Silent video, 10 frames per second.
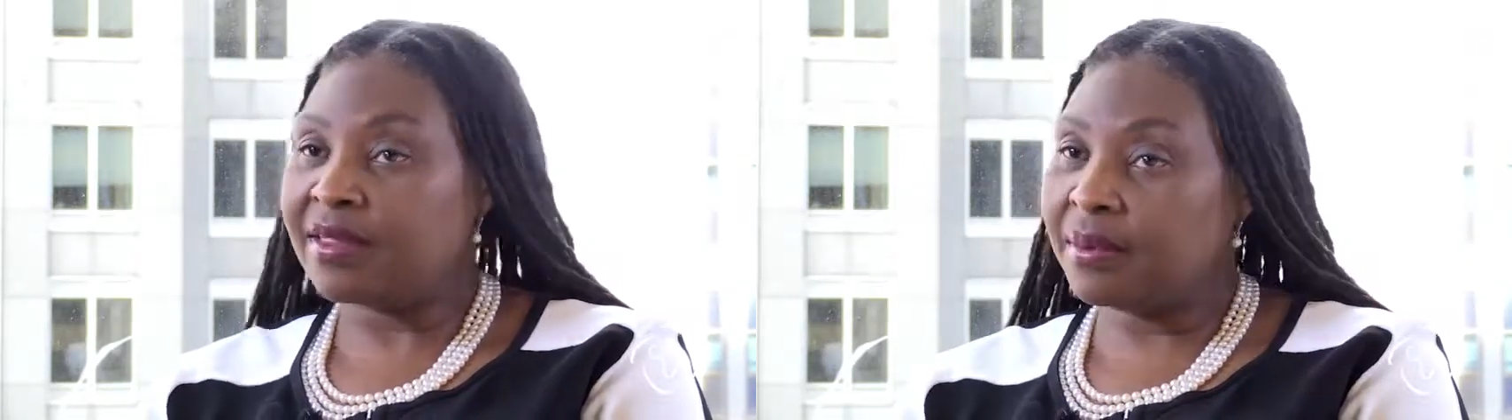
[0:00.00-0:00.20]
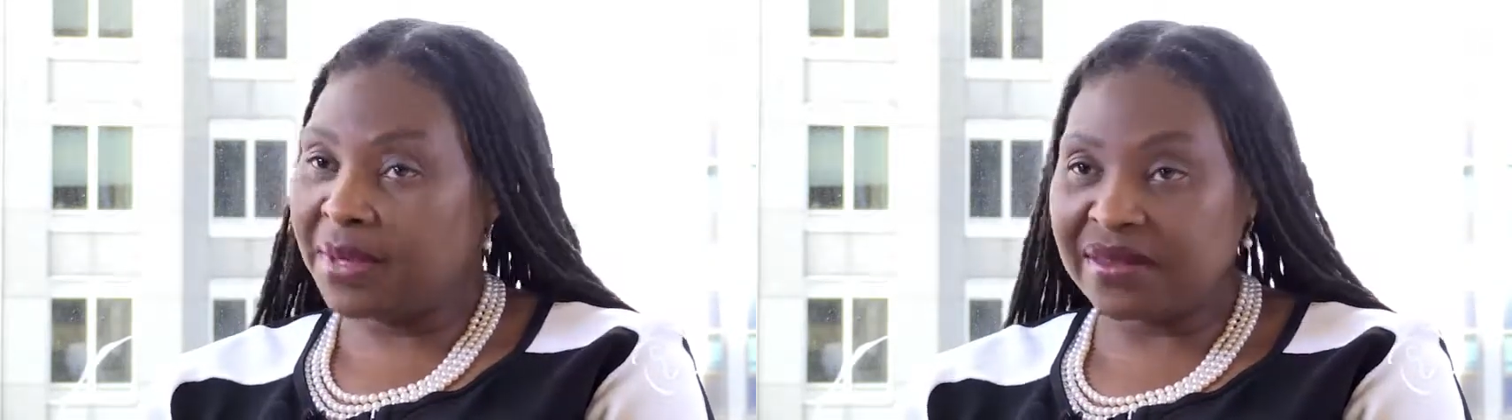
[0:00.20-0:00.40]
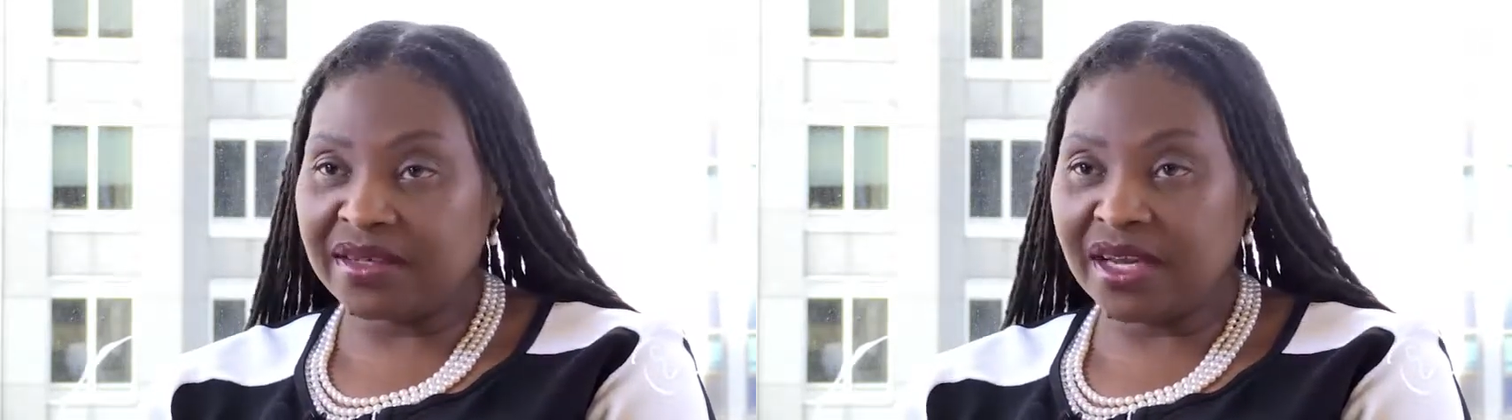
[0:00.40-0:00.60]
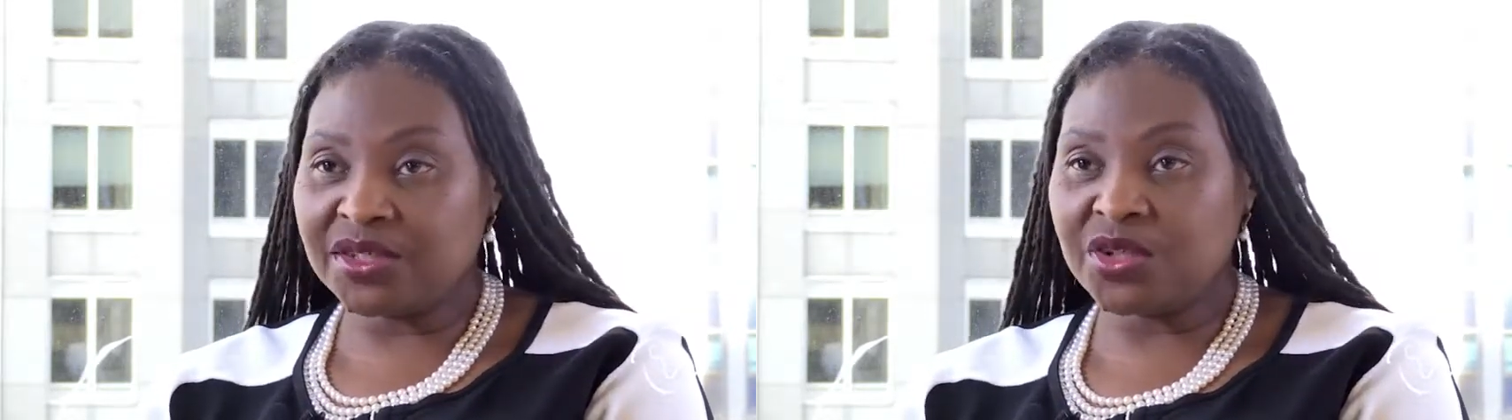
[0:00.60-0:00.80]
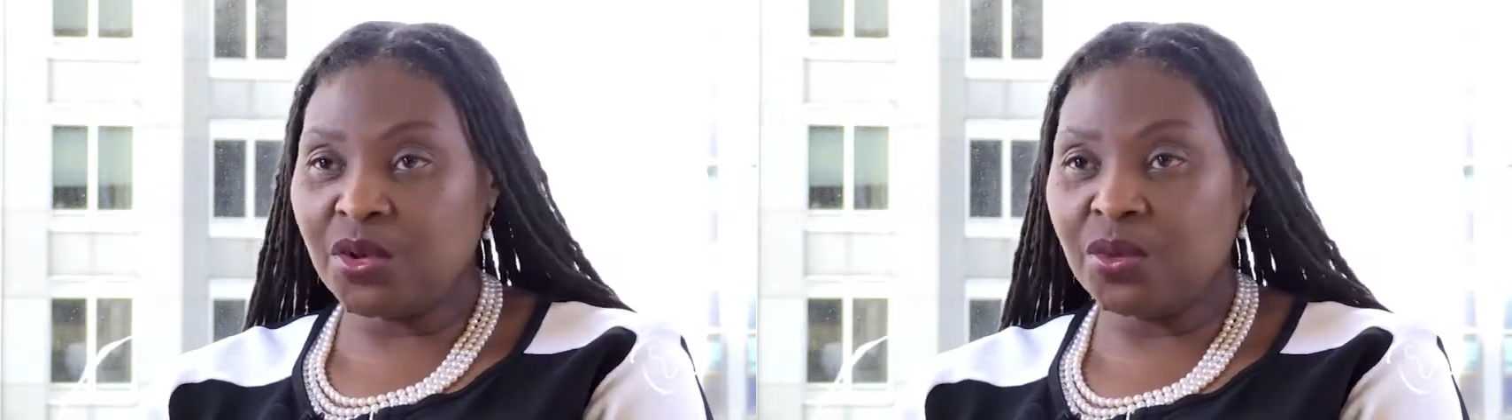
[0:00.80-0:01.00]
the mother
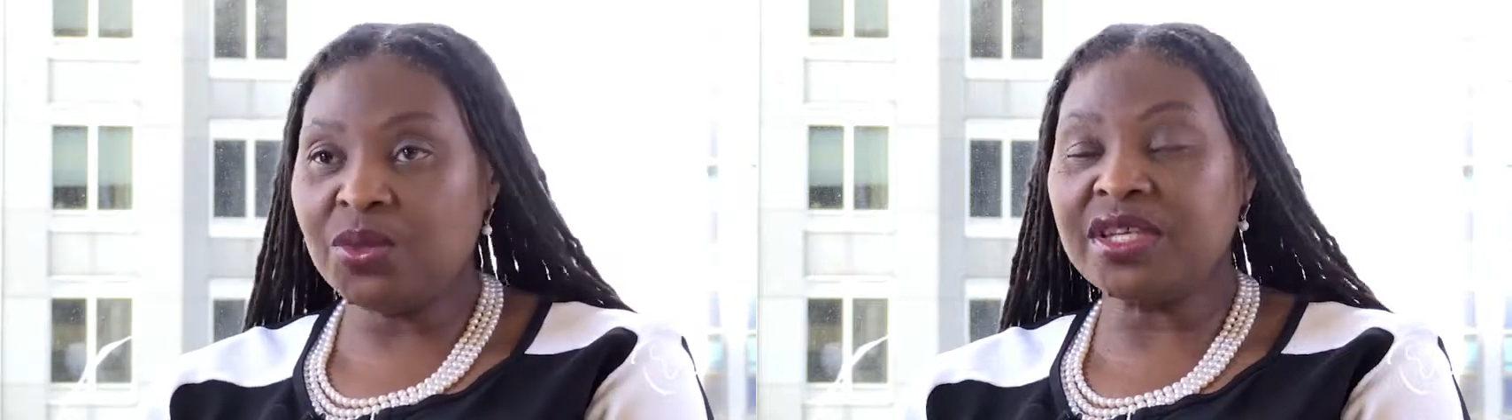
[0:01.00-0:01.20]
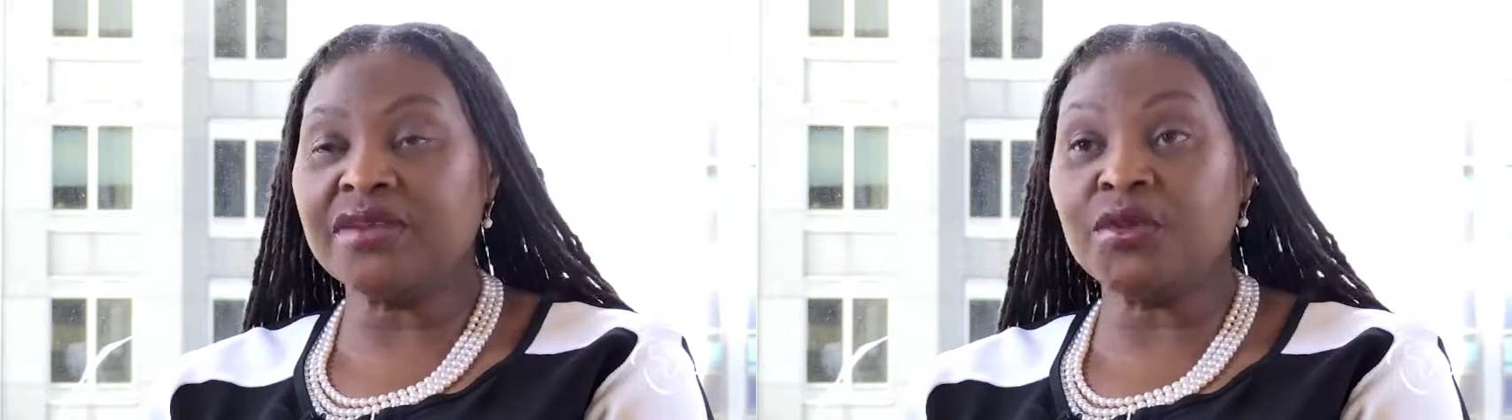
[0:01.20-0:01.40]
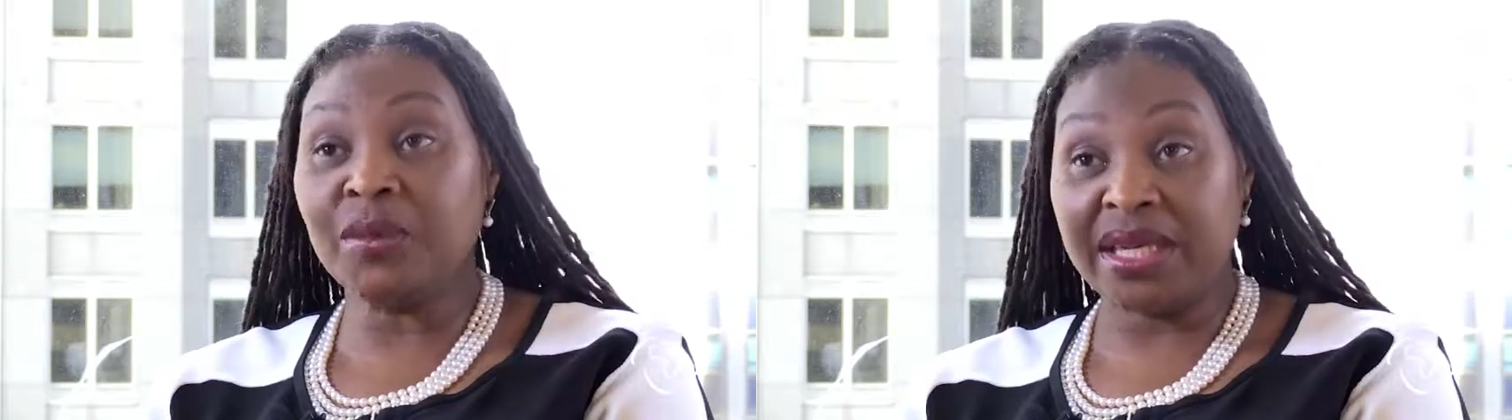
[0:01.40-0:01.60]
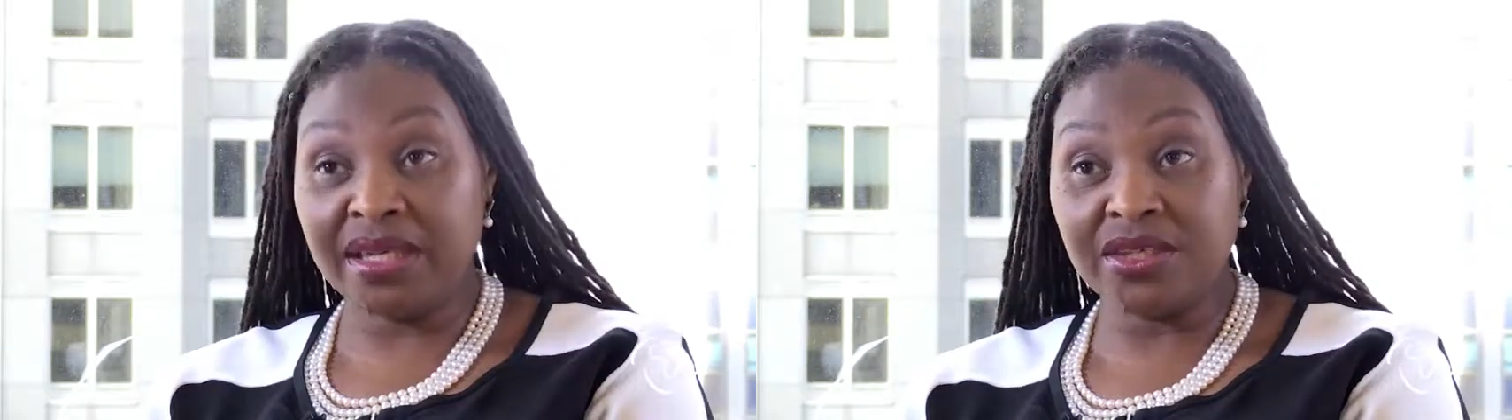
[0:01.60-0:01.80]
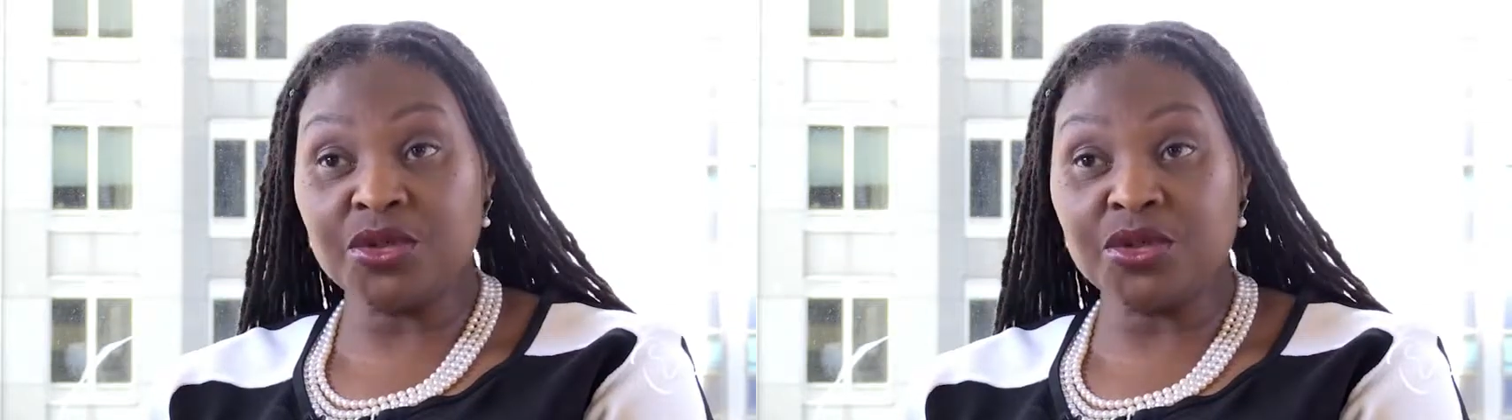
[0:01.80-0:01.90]
next door would give you money